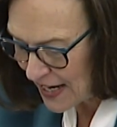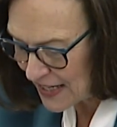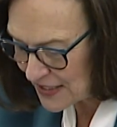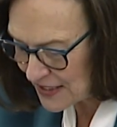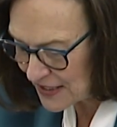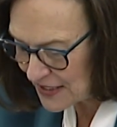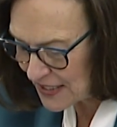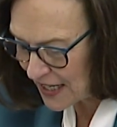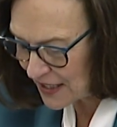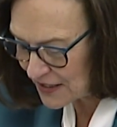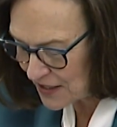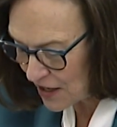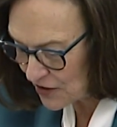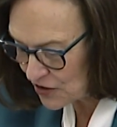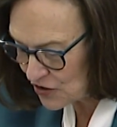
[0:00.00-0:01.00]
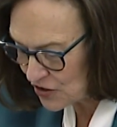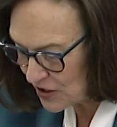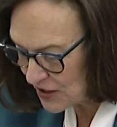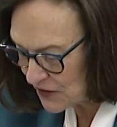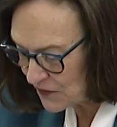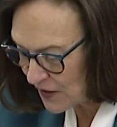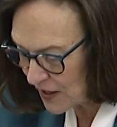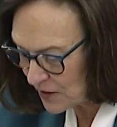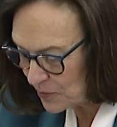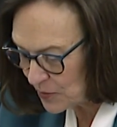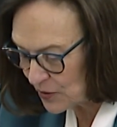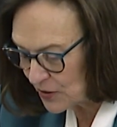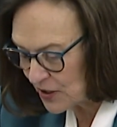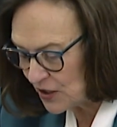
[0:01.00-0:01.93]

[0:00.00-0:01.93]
As a technology developer,